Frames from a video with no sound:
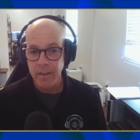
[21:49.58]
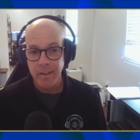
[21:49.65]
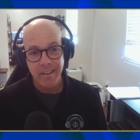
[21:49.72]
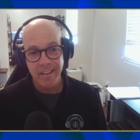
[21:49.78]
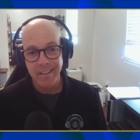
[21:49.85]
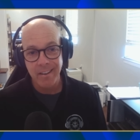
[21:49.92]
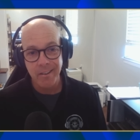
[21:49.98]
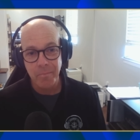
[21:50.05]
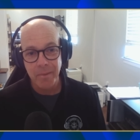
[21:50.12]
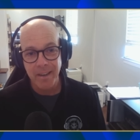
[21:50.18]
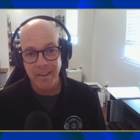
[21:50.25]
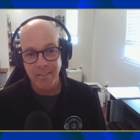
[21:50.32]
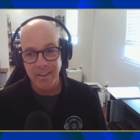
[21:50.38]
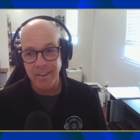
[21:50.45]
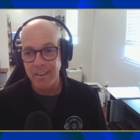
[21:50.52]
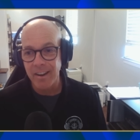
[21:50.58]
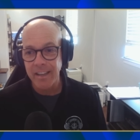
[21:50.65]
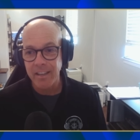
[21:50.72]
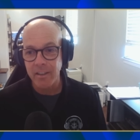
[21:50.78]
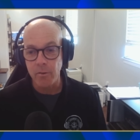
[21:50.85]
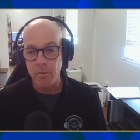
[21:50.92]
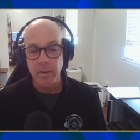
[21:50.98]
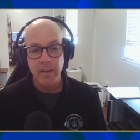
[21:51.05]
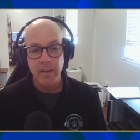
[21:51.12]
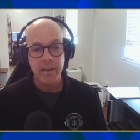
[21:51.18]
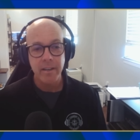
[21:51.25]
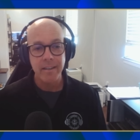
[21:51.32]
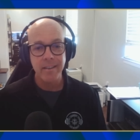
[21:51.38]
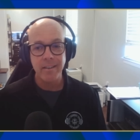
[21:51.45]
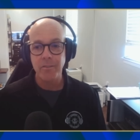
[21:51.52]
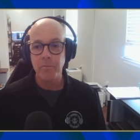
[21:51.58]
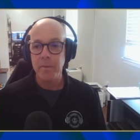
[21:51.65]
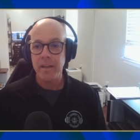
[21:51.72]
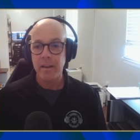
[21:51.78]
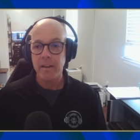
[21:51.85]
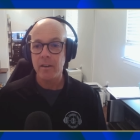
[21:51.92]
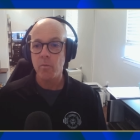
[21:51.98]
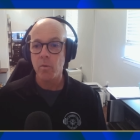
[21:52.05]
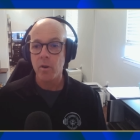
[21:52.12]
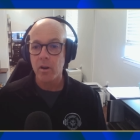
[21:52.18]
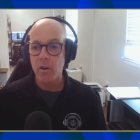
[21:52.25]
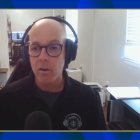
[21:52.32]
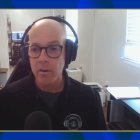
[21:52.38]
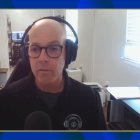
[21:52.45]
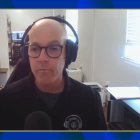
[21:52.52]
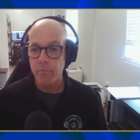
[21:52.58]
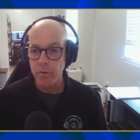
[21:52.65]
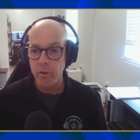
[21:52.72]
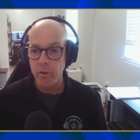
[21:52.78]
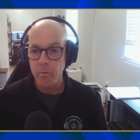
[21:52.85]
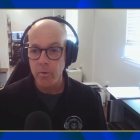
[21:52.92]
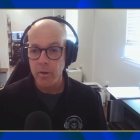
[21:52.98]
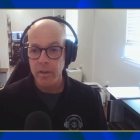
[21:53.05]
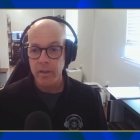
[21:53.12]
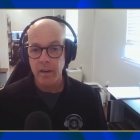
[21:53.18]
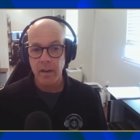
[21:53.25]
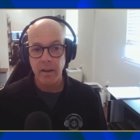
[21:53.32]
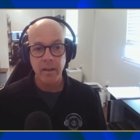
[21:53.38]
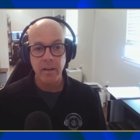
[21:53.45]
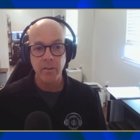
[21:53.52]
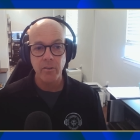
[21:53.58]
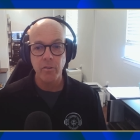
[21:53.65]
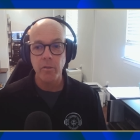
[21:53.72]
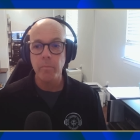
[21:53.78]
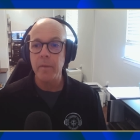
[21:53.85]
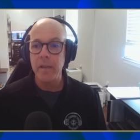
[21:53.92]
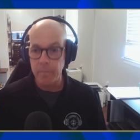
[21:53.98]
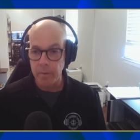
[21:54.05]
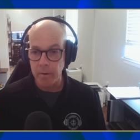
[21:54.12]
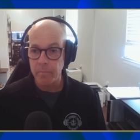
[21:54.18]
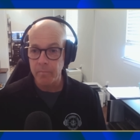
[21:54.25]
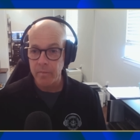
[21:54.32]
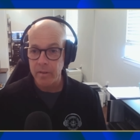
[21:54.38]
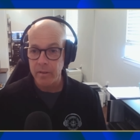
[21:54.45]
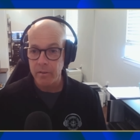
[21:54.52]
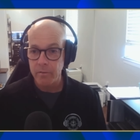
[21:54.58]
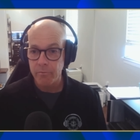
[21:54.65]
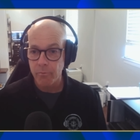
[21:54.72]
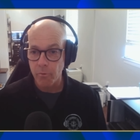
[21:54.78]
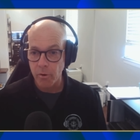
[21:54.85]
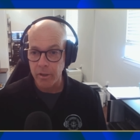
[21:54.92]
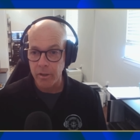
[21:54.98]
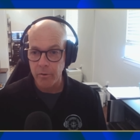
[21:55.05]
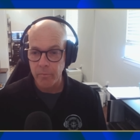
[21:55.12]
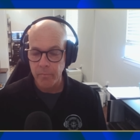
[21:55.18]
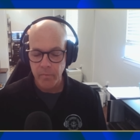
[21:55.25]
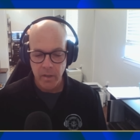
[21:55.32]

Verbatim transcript: That doesn't mean I'm going to like you. It doesn't mean I'm going to work hard for you. I'm going to do the minimum for you.